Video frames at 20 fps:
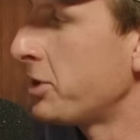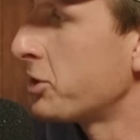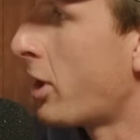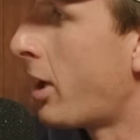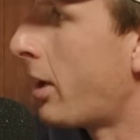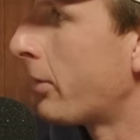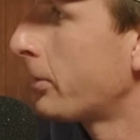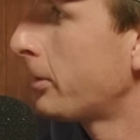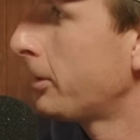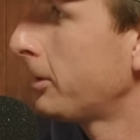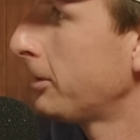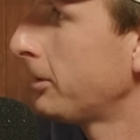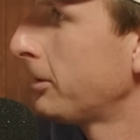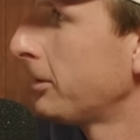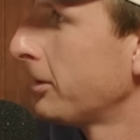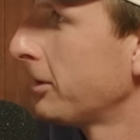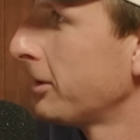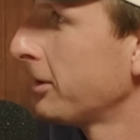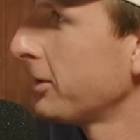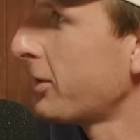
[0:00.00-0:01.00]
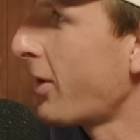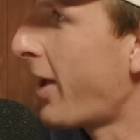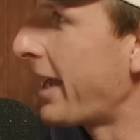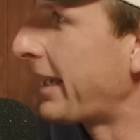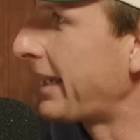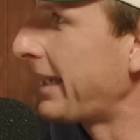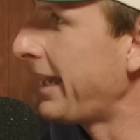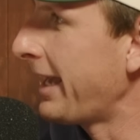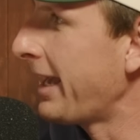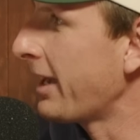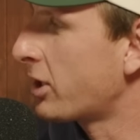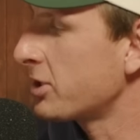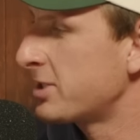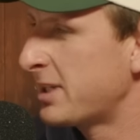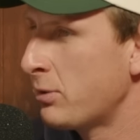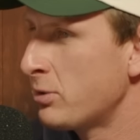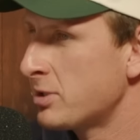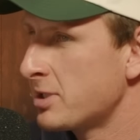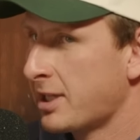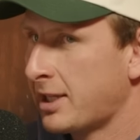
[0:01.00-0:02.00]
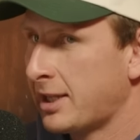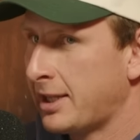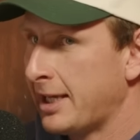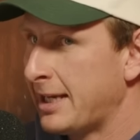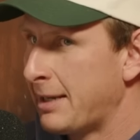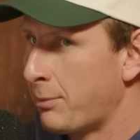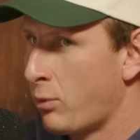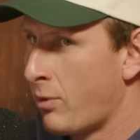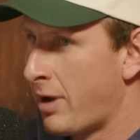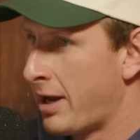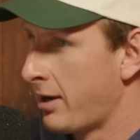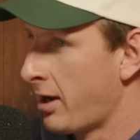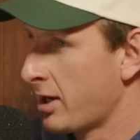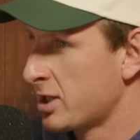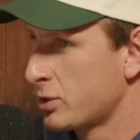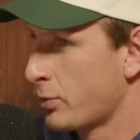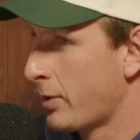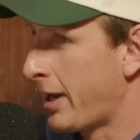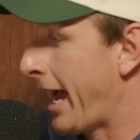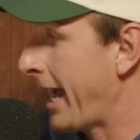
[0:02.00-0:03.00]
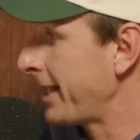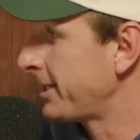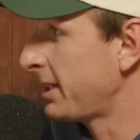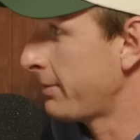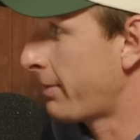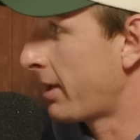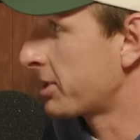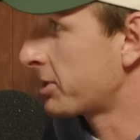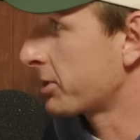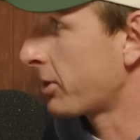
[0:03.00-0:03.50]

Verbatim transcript: child. Yeah, yeah. Because he was the clear number one, I swear, 18 months